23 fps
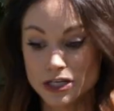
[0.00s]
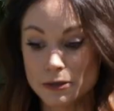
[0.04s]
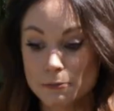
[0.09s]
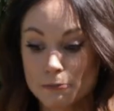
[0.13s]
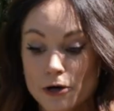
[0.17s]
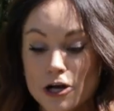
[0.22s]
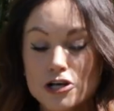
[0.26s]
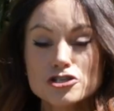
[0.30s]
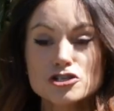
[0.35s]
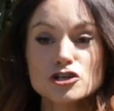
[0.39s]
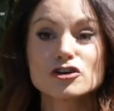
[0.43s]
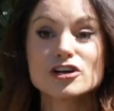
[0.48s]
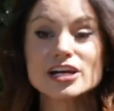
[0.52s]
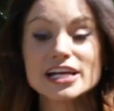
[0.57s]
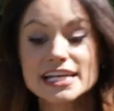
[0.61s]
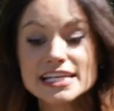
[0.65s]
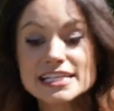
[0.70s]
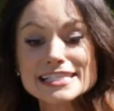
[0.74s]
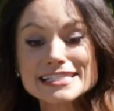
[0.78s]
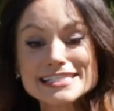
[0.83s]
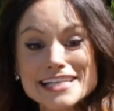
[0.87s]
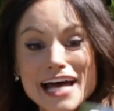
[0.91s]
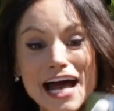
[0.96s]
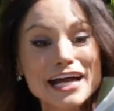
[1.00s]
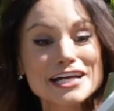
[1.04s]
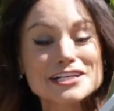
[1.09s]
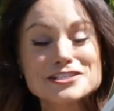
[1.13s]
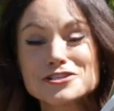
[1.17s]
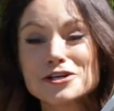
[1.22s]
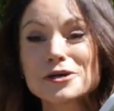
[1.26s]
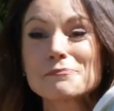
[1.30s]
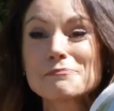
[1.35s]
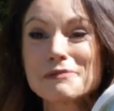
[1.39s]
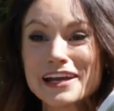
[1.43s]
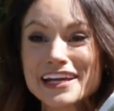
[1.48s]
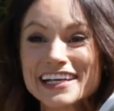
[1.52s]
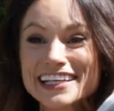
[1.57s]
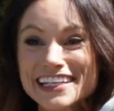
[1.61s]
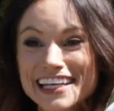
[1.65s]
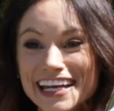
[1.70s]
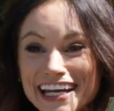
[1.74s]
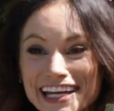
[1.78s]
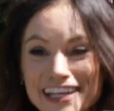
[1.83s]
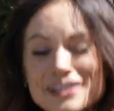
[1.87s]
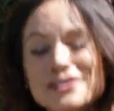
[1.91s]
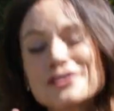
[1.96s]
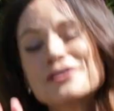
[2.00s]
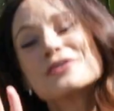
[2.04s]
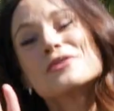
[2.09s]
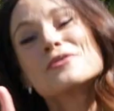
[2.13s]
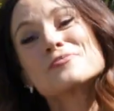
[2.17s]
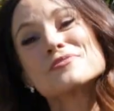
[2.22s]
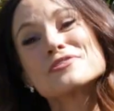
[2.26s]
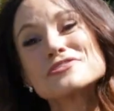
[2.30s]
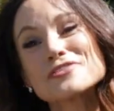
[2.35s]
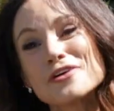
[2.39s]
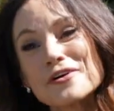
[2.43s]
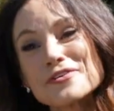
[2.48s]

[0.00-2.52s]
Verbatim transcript: the pressure inside your paint can was